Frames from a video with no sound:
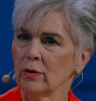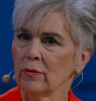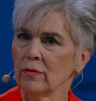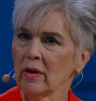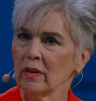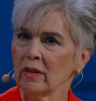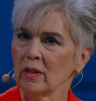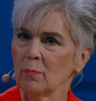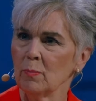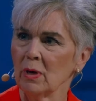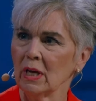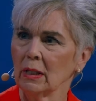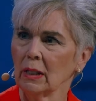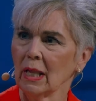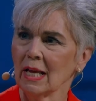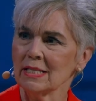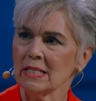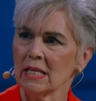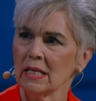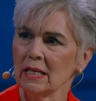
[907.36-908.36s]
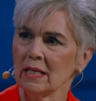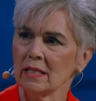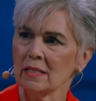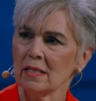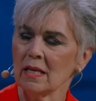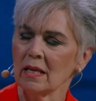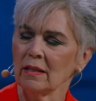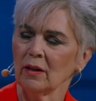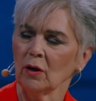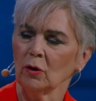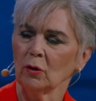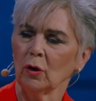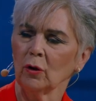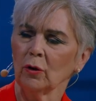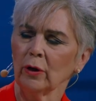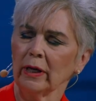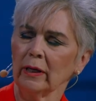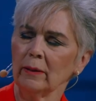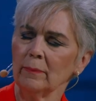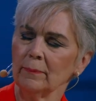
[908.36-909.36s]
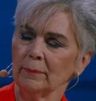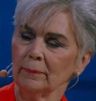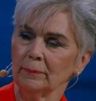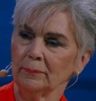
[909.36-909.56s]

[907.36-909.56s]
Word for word: do you think the big lesson is that they're learning?